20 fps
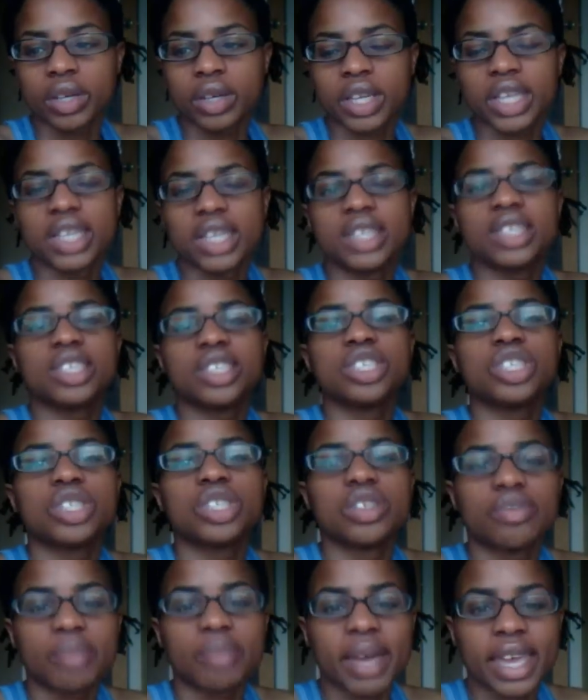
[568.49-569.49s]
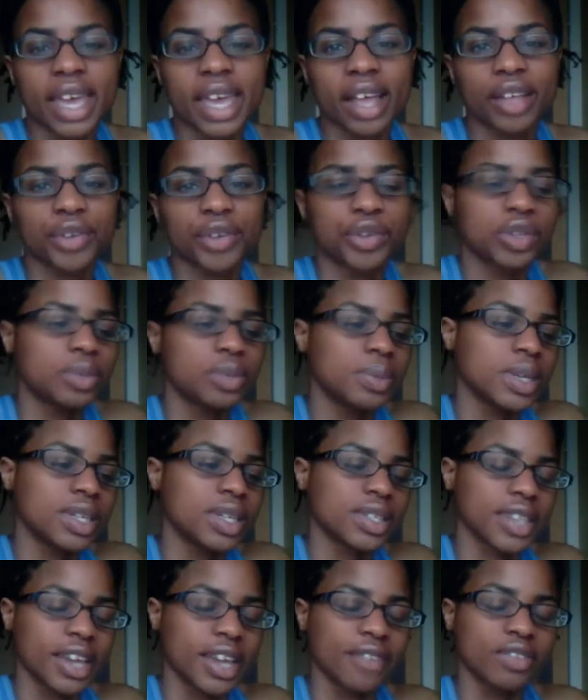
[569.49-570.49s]
an addition of my calories
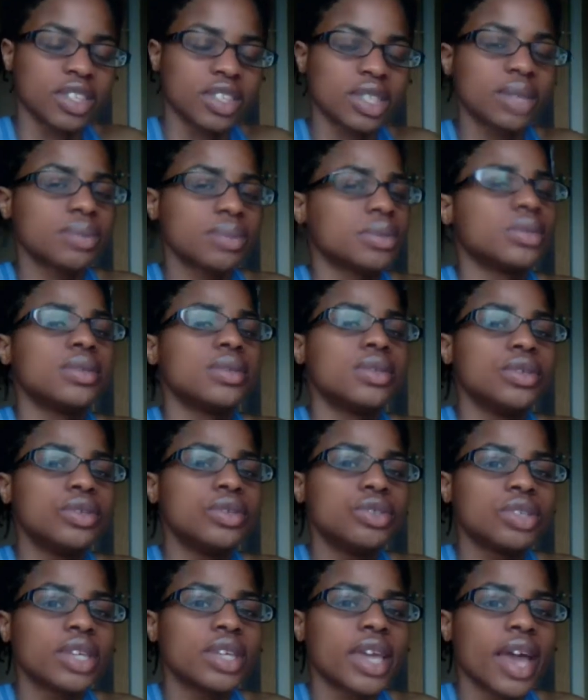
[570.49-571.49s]
because I have the substitution